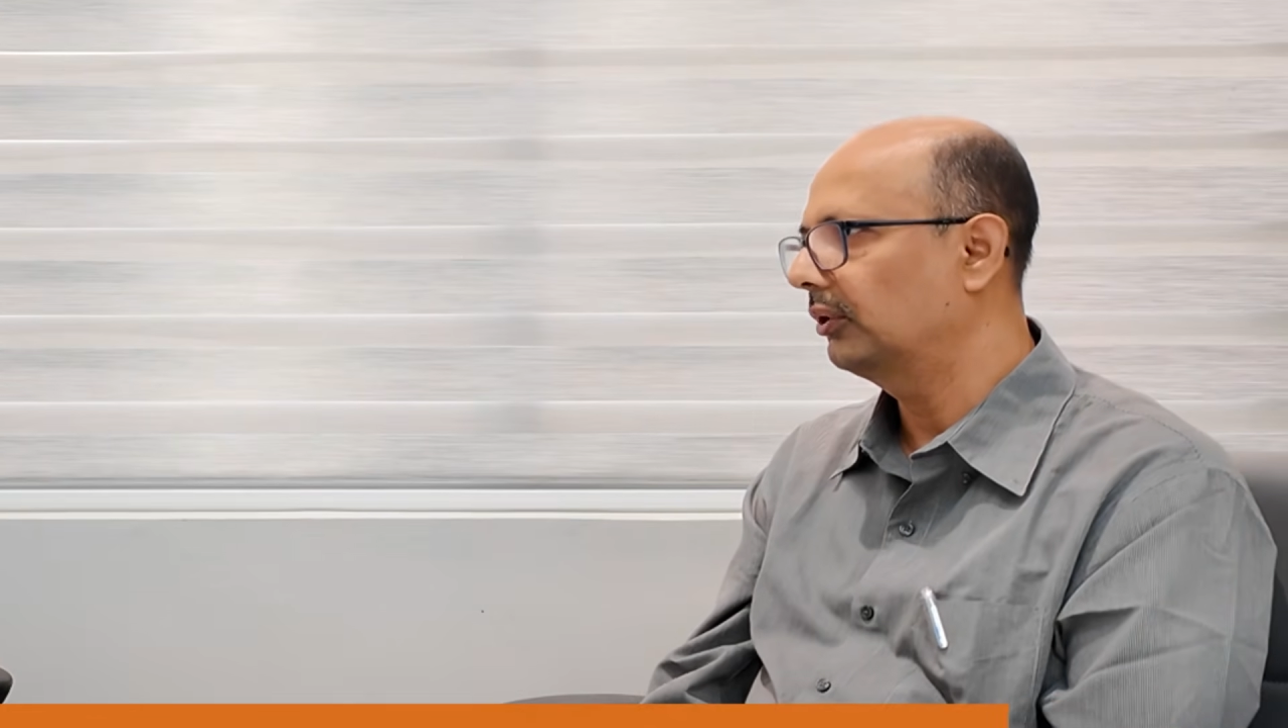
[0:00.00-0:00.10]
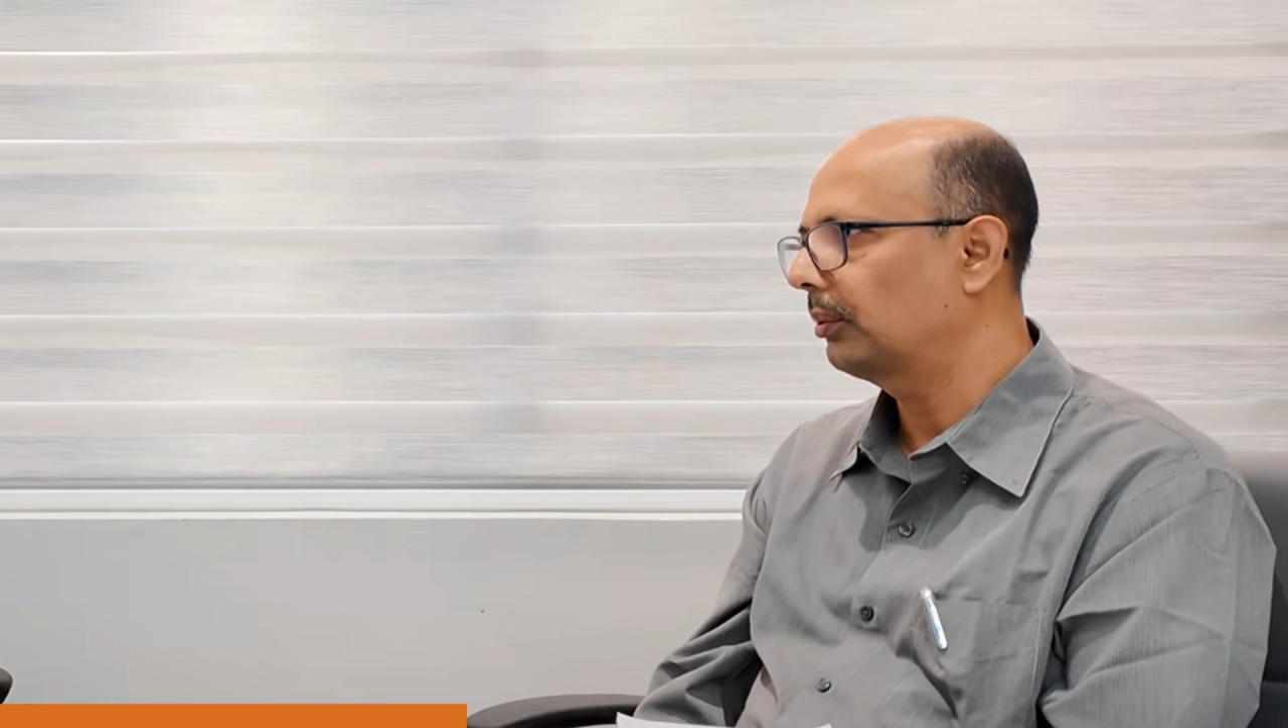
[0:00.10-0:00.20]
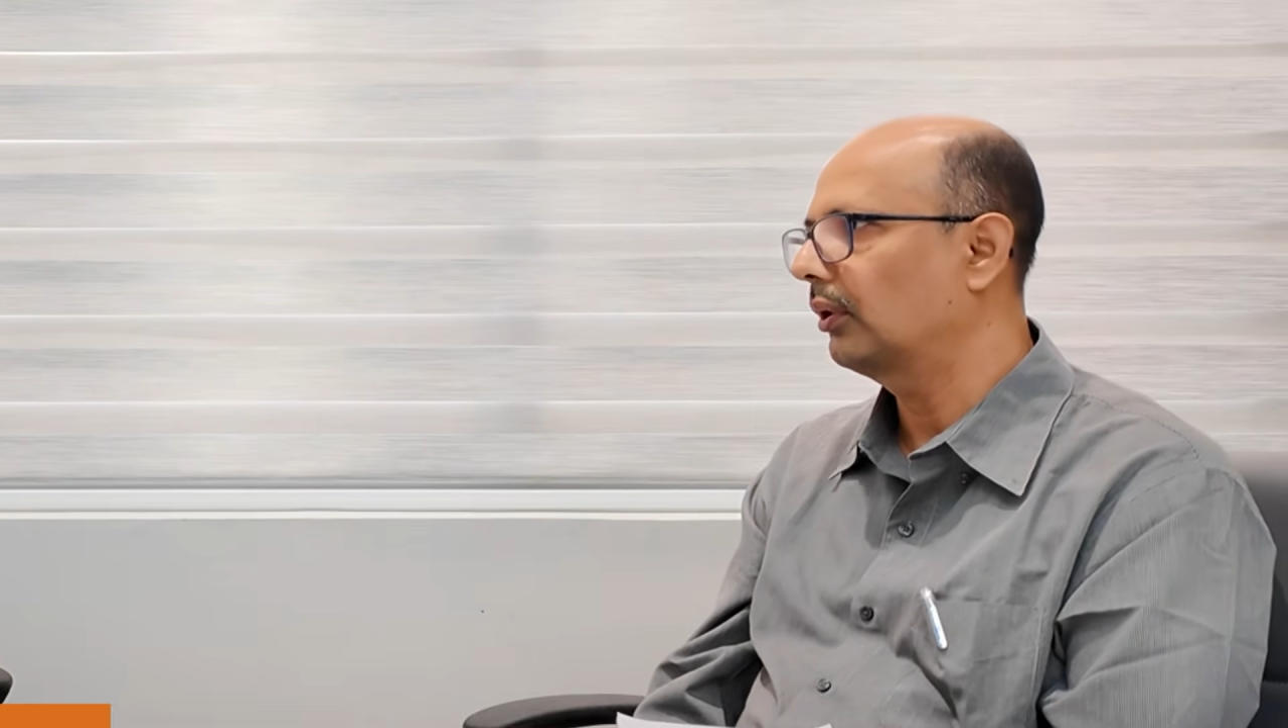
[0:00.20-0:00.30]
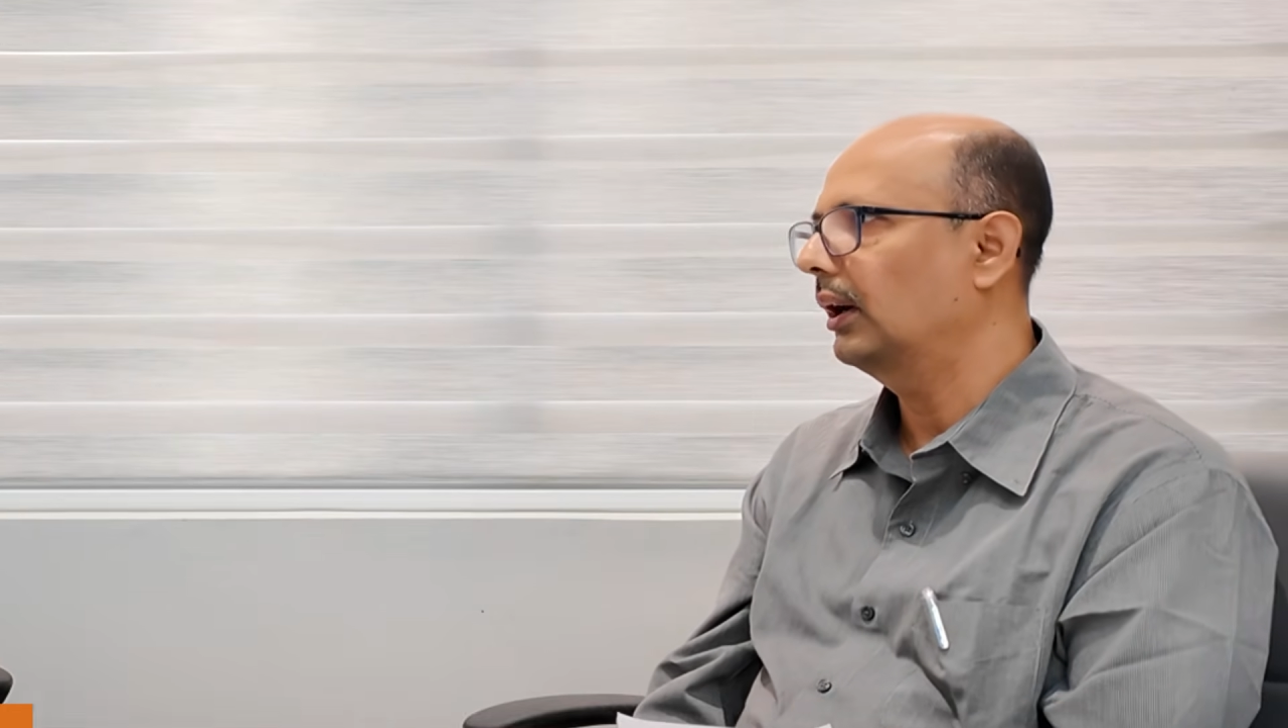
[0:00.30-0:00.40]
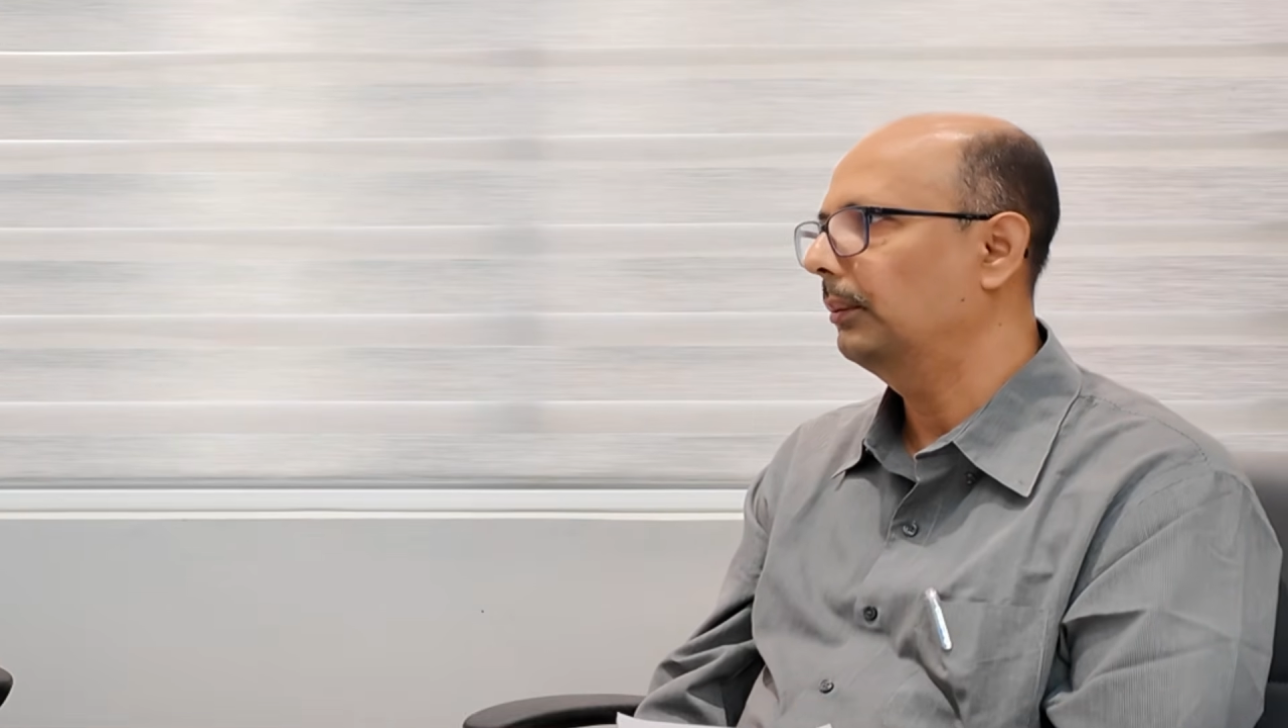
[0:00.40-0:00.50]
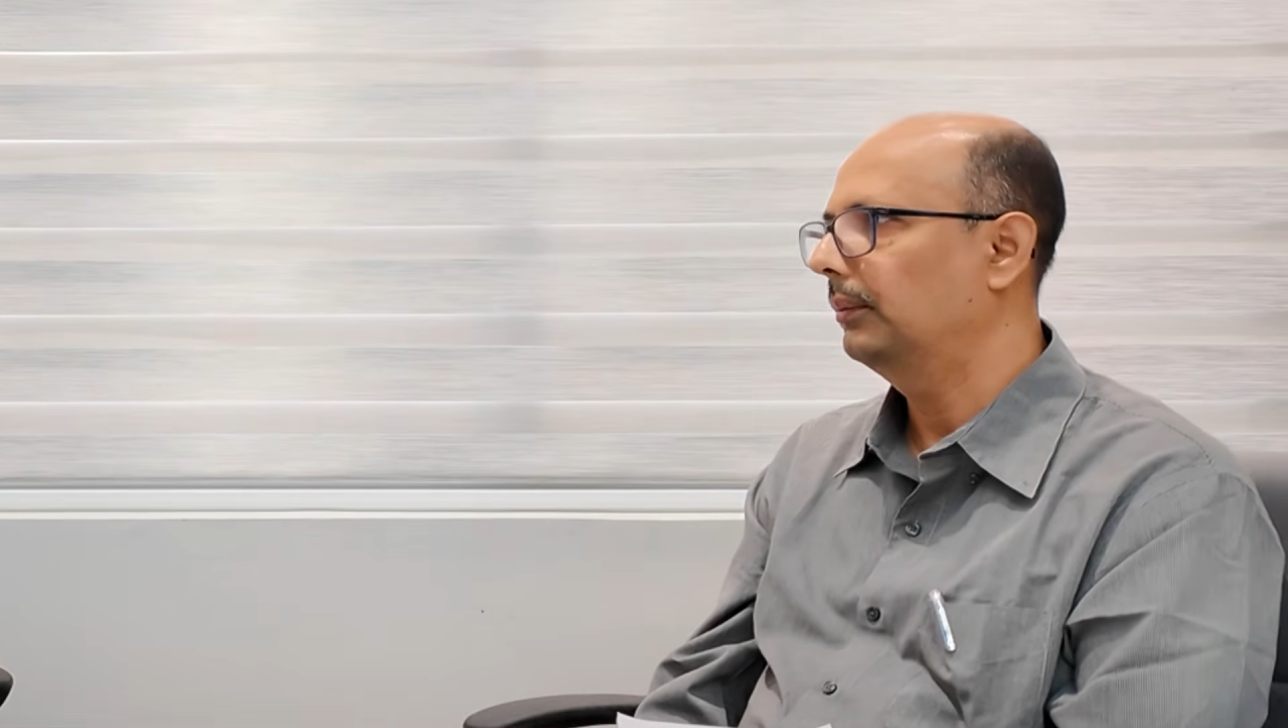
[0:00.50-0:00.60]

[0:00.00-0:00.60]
program.